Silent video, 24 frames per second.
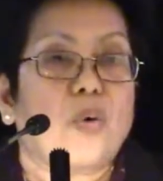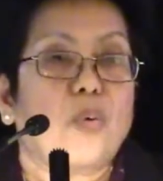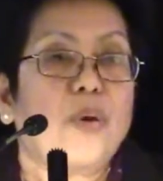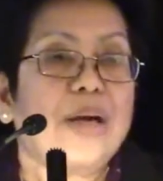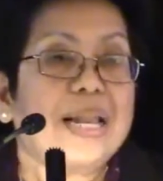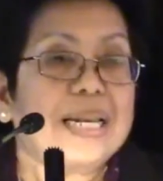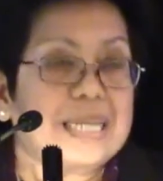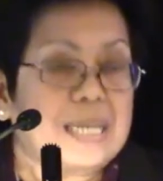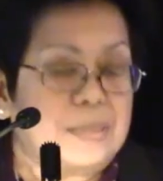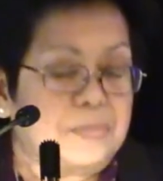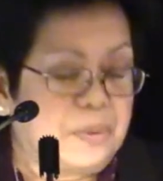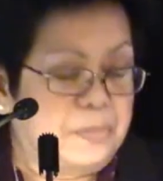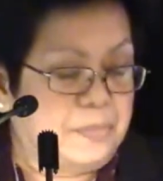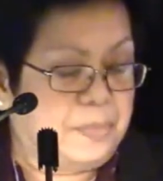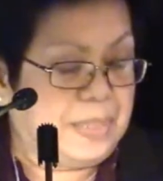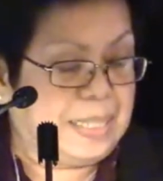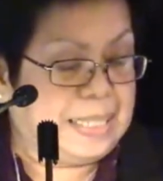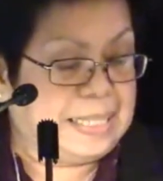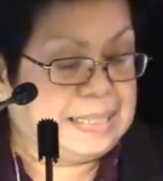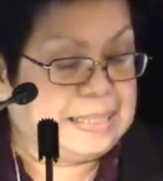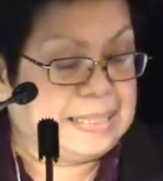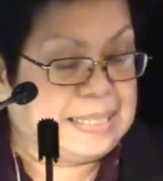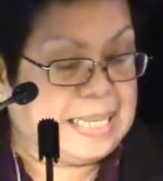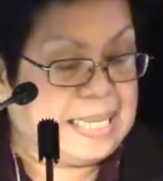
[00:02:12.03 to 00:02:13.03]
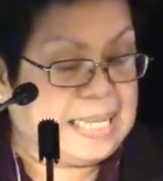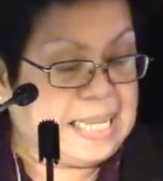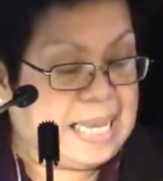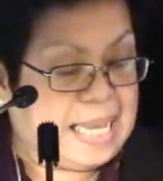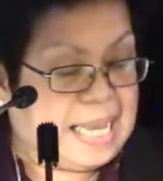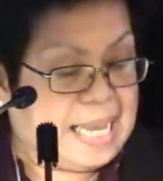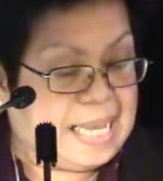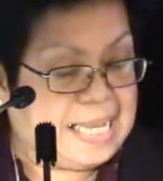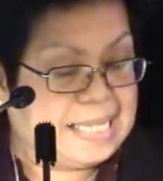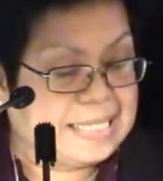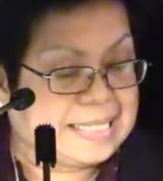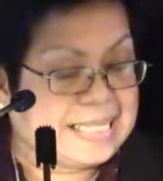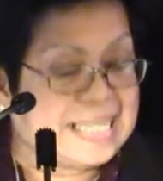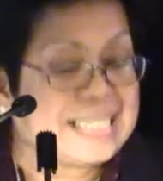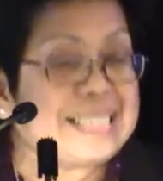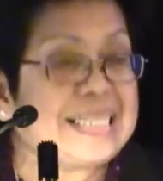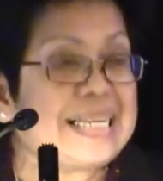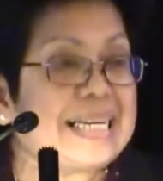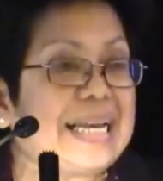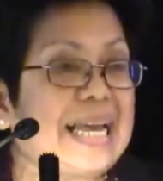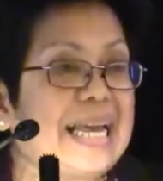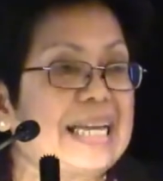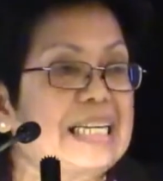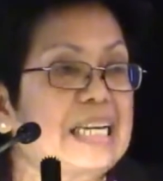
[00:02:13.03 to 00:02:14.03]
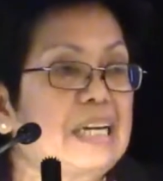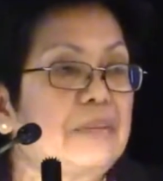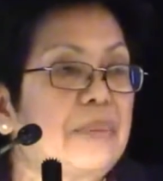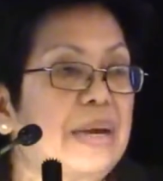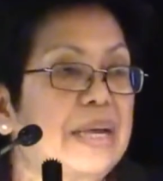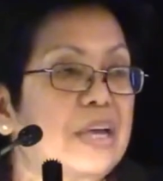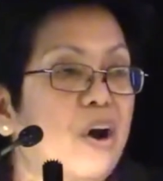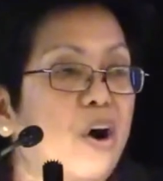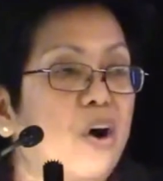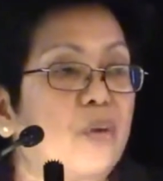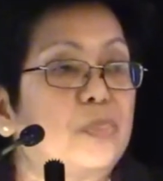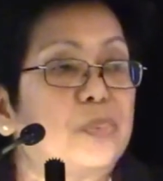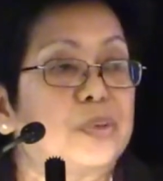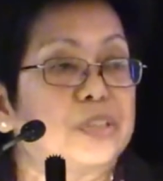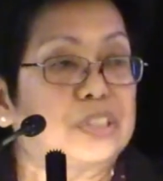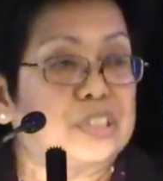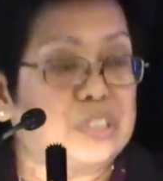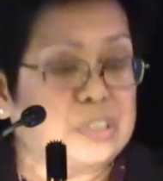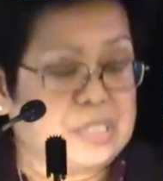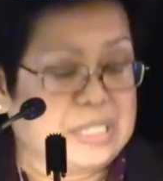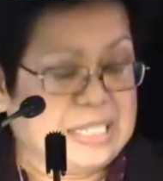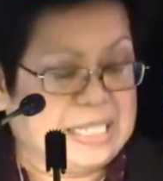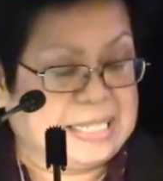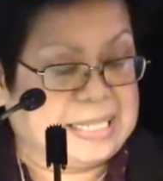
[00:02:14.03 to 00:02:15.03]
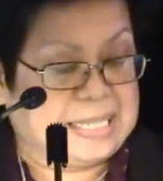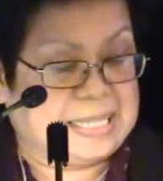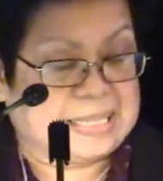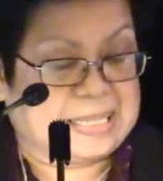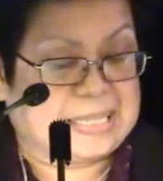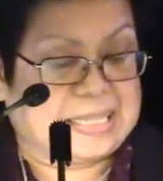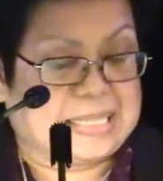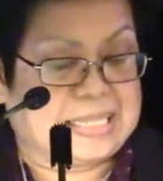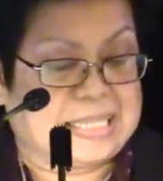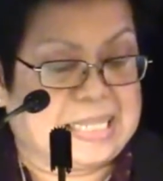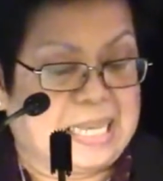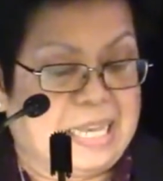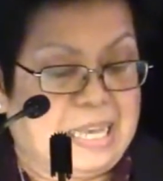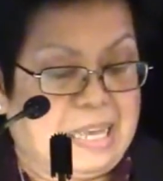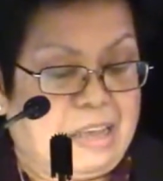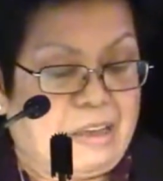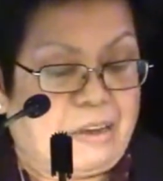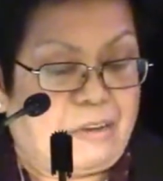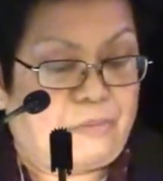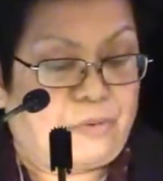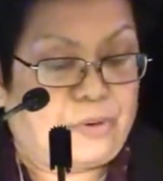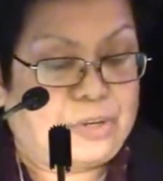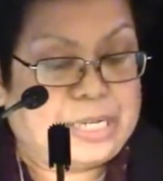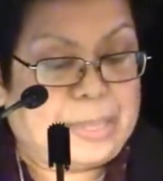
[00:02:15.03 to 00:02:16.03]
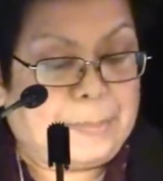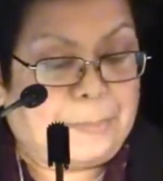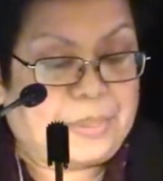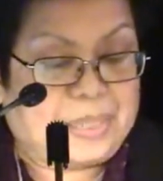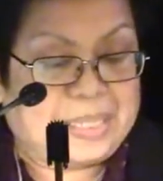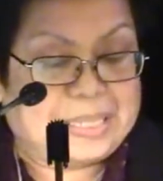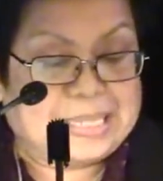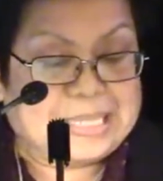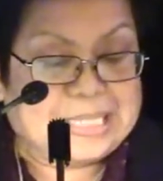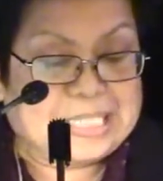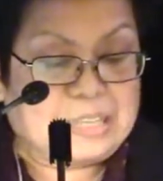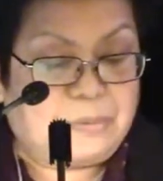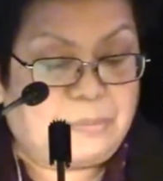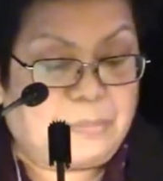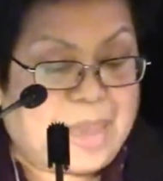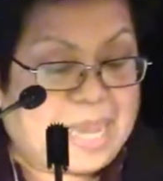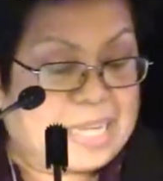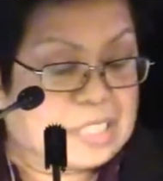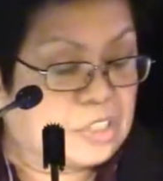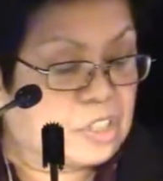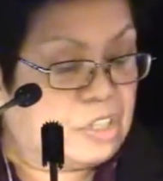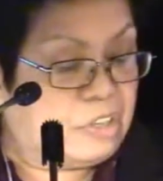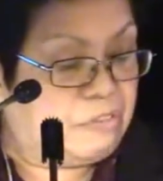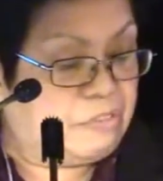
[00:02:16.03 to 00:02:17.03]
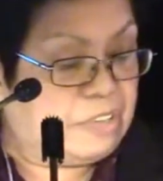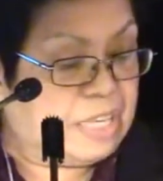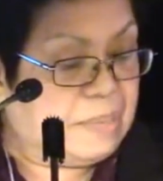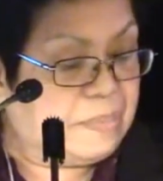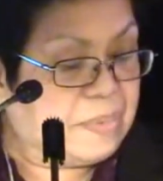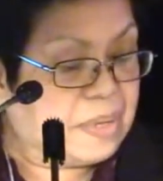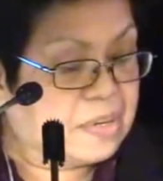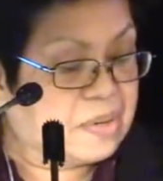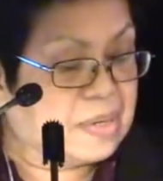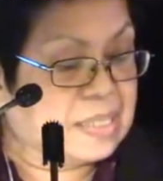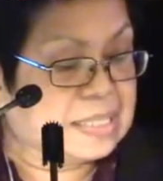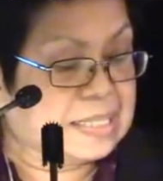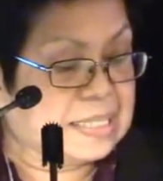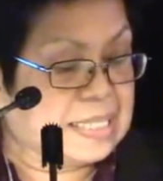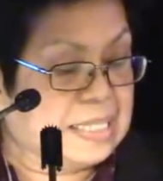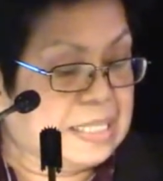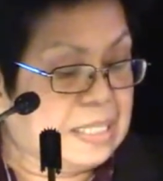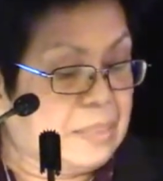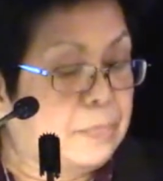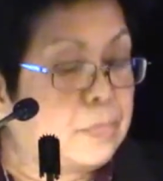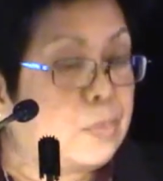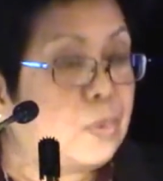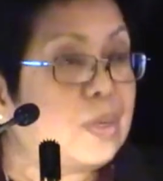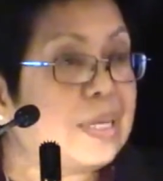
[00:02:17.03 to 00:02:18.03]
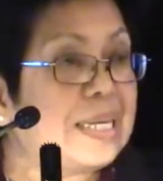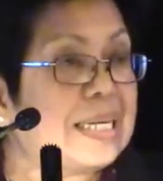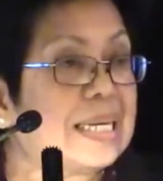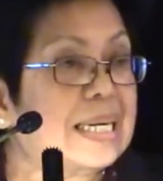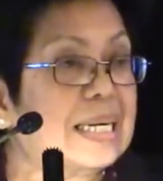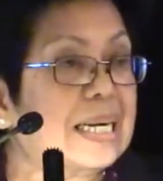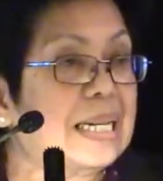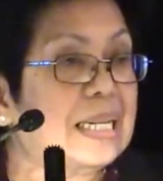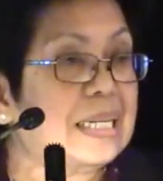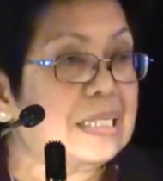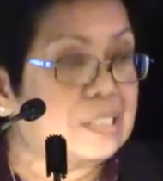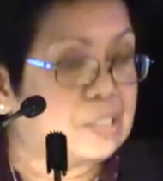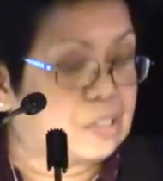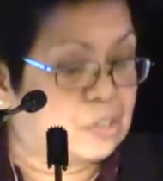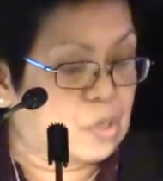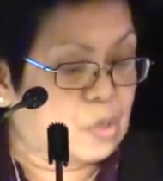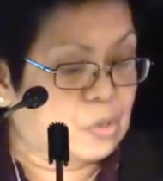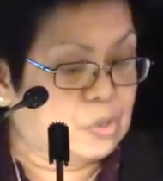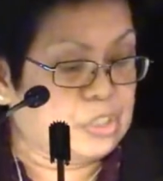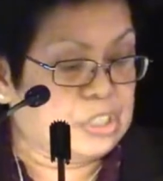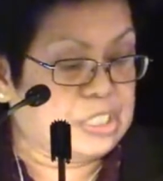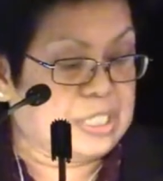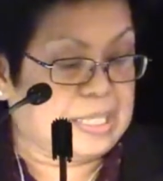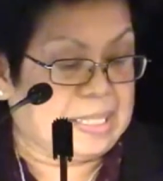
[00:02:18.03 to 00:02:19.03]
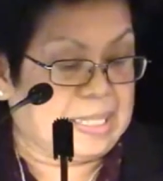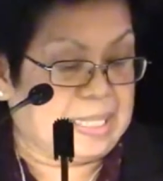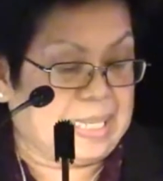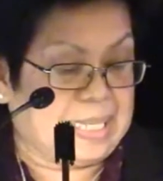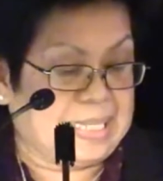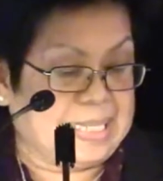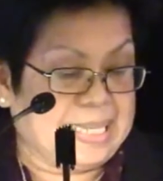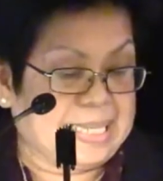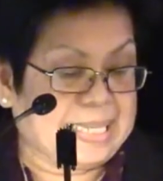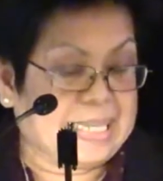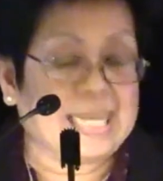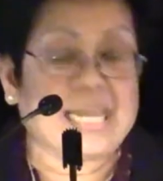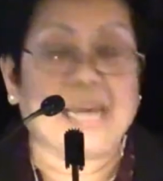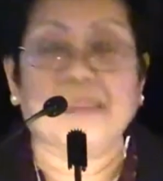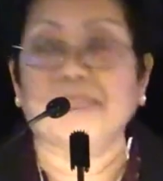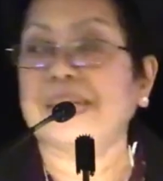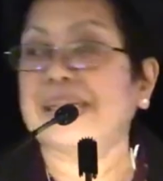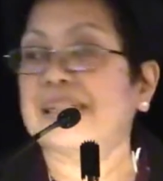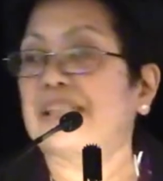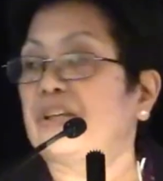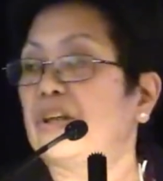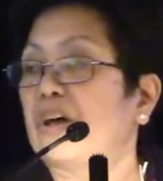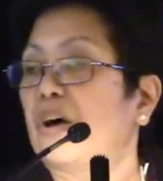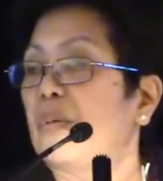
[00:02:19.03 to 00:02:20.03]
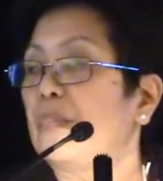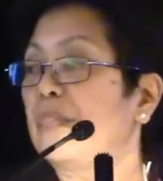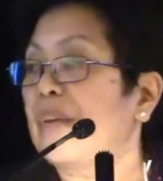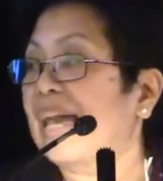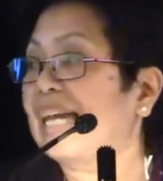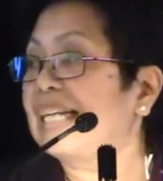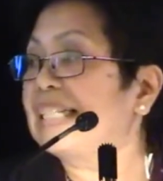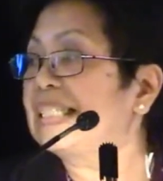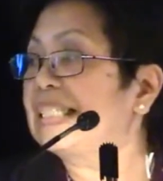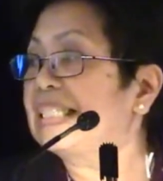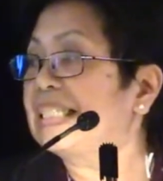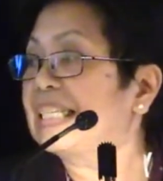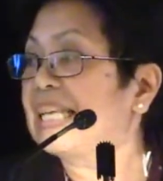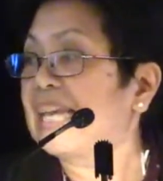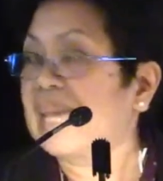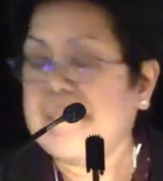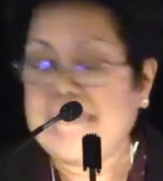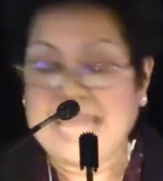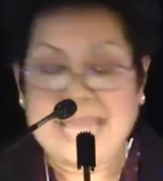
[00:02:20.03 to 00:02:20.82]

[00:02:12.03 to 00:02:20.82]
Welcomeability is indicated by opportunities for the participation of immigrants in the political, social, and economic domains,